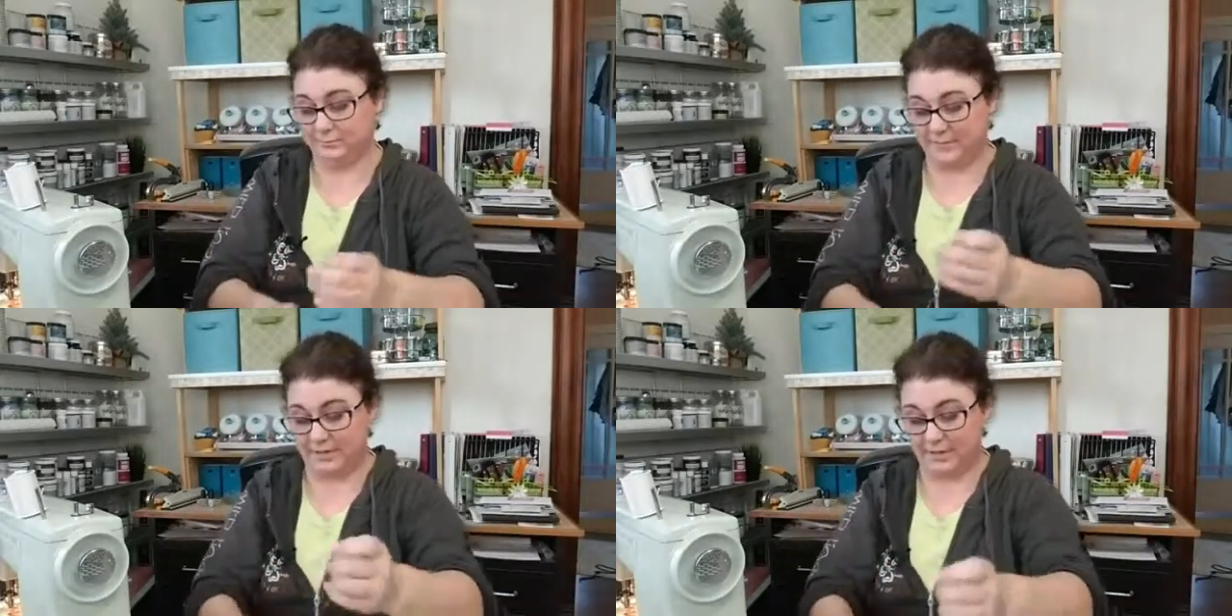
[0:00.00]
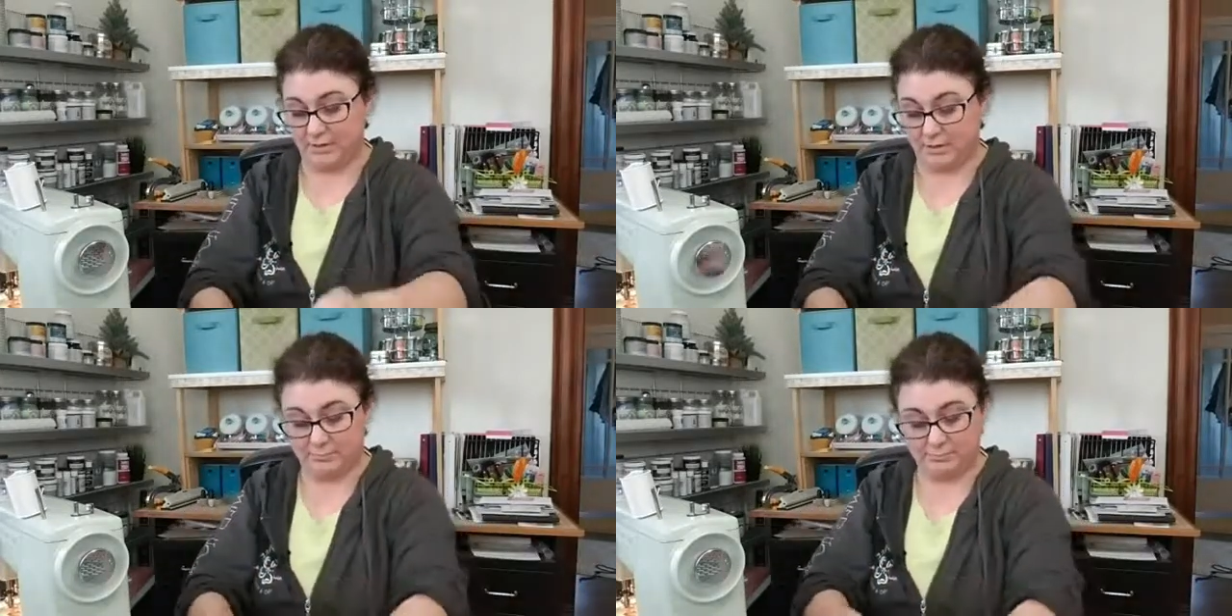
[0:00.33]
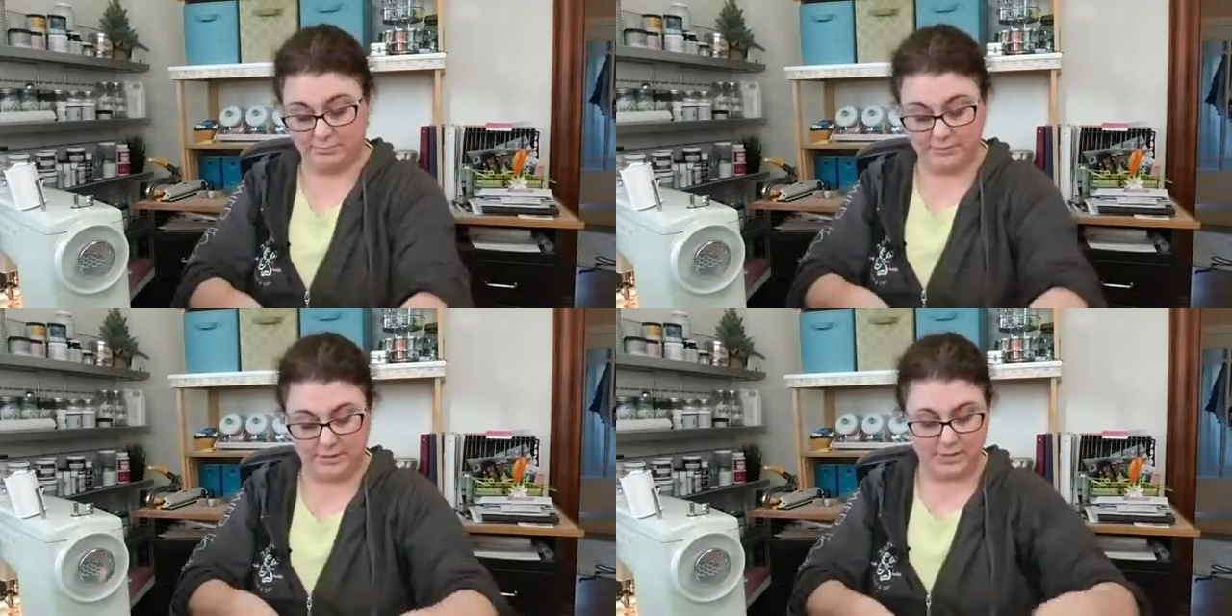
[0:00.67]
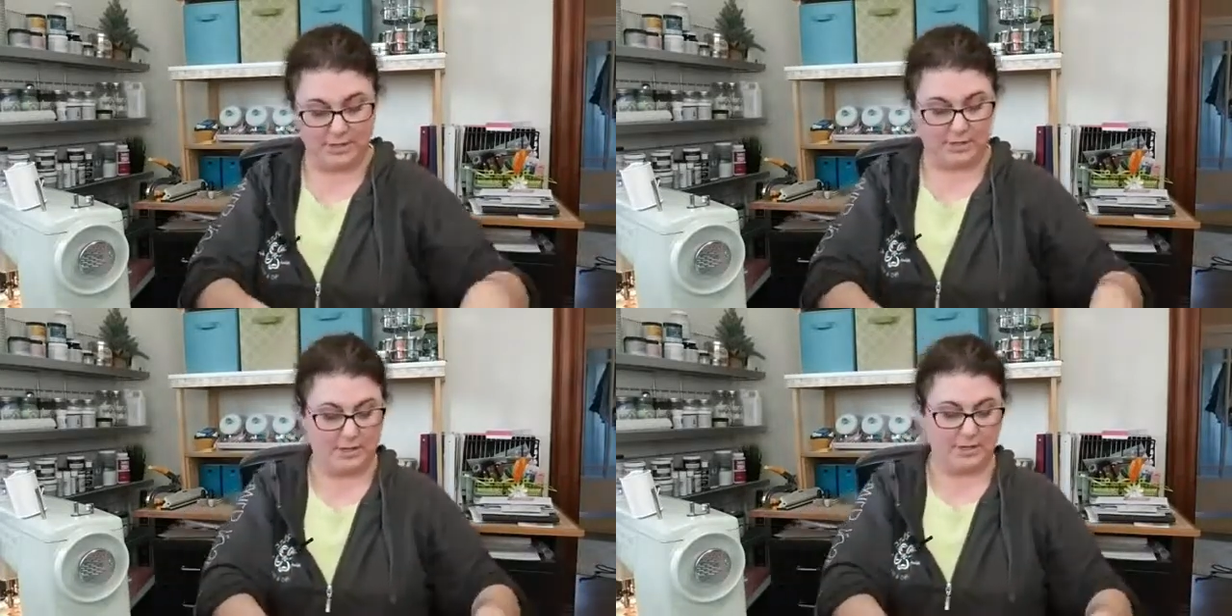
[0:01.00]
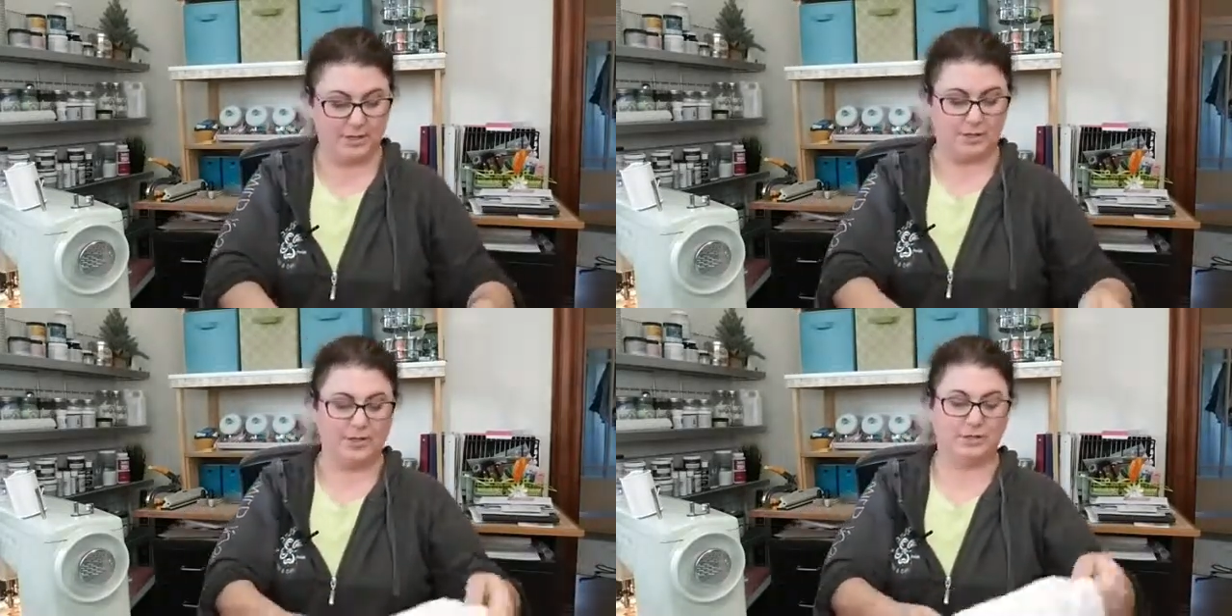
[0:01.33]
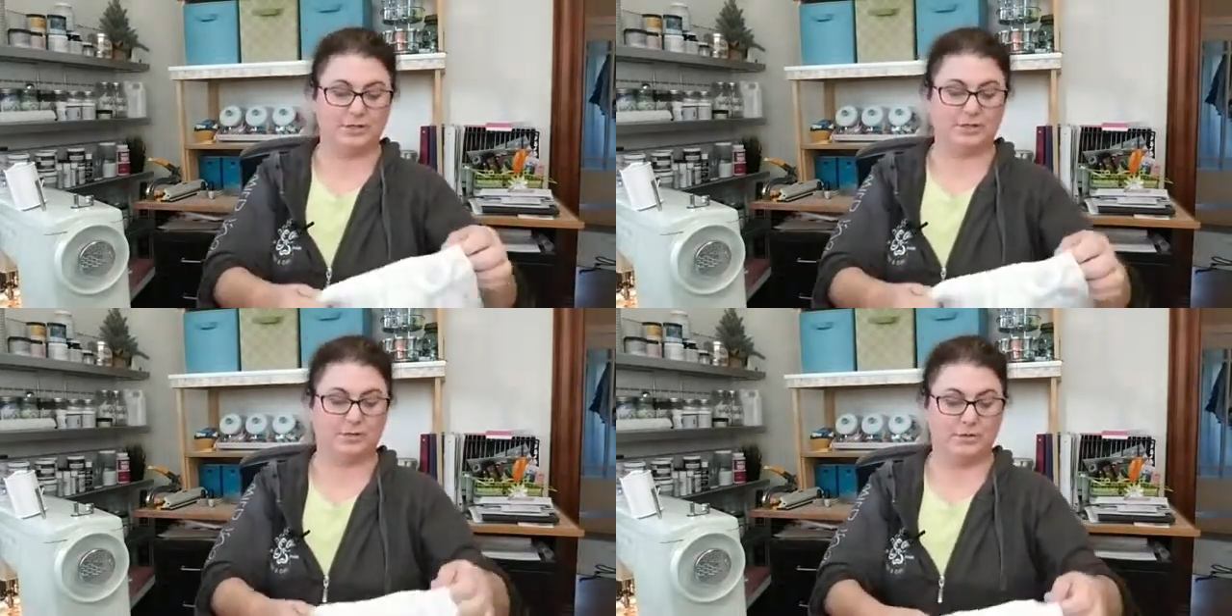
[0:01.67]
at all. Okay,
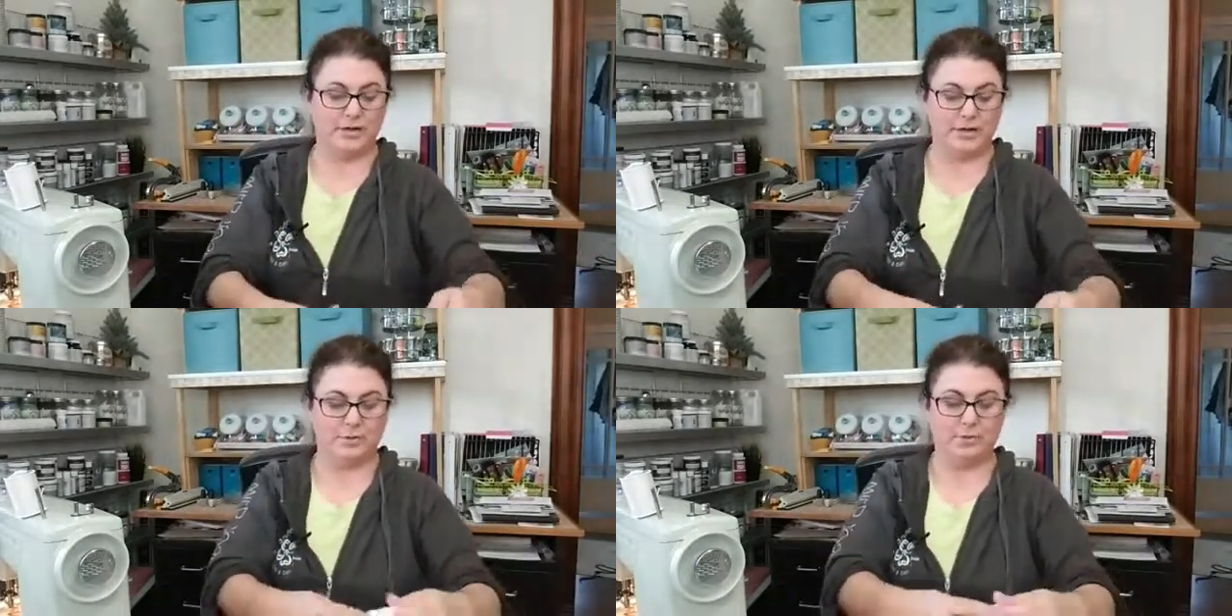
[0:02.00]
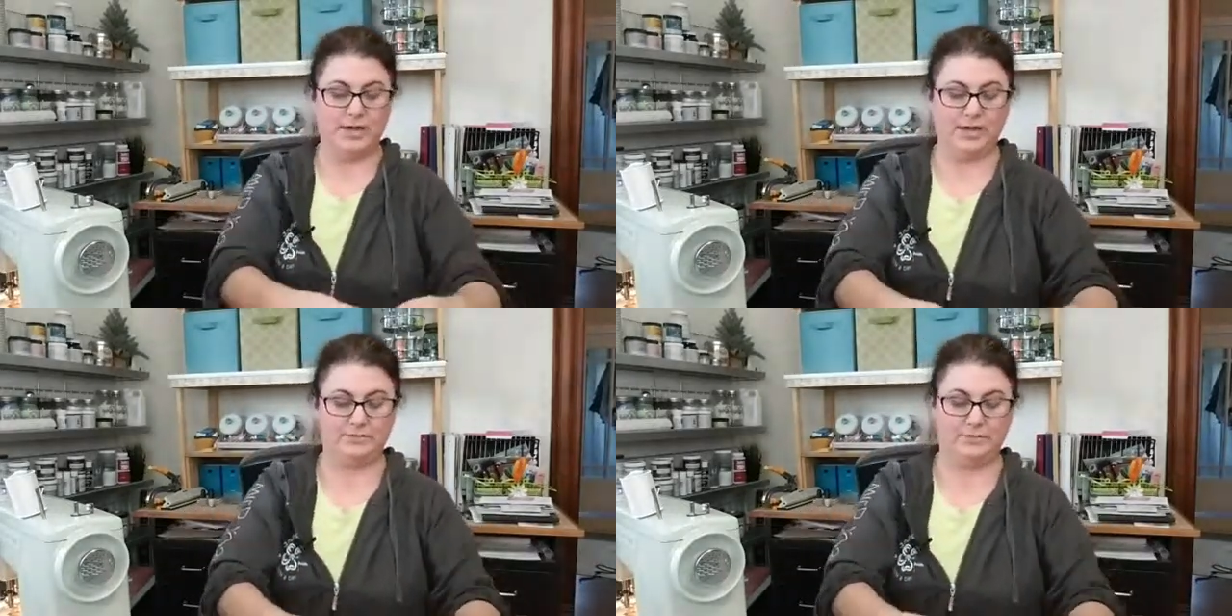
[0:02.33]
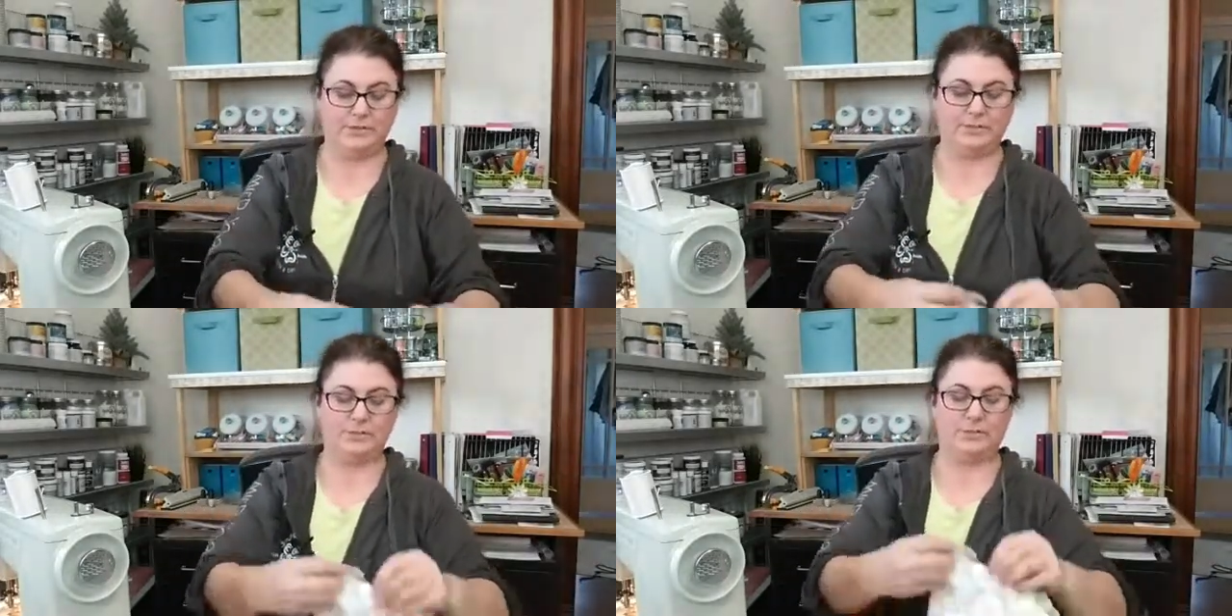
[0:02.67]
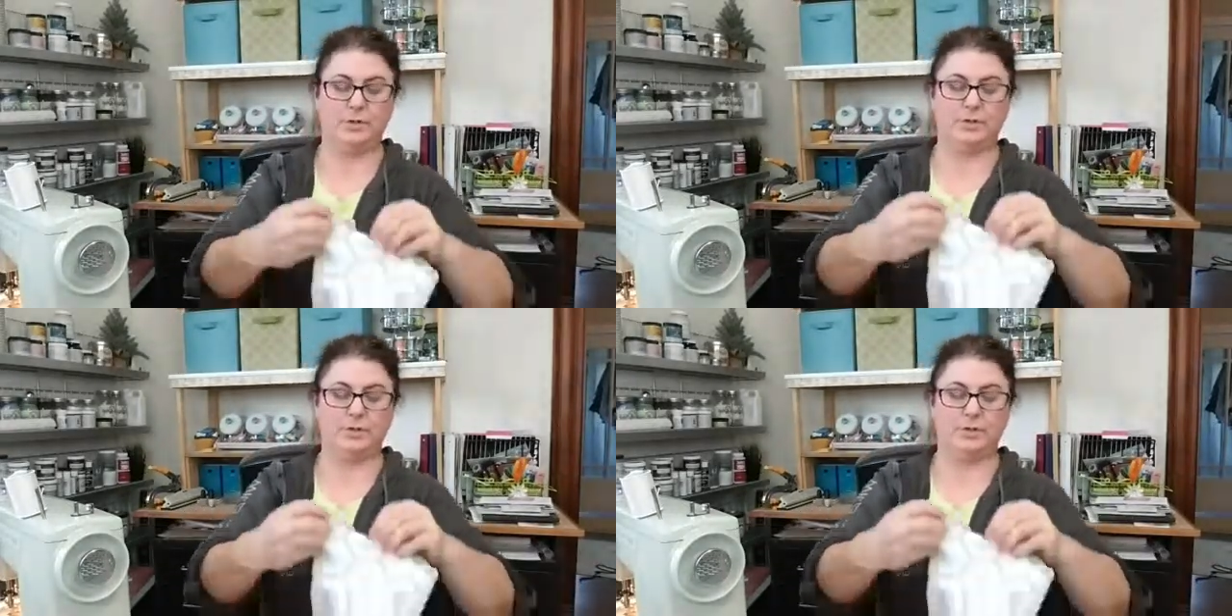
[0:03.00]
so now we have this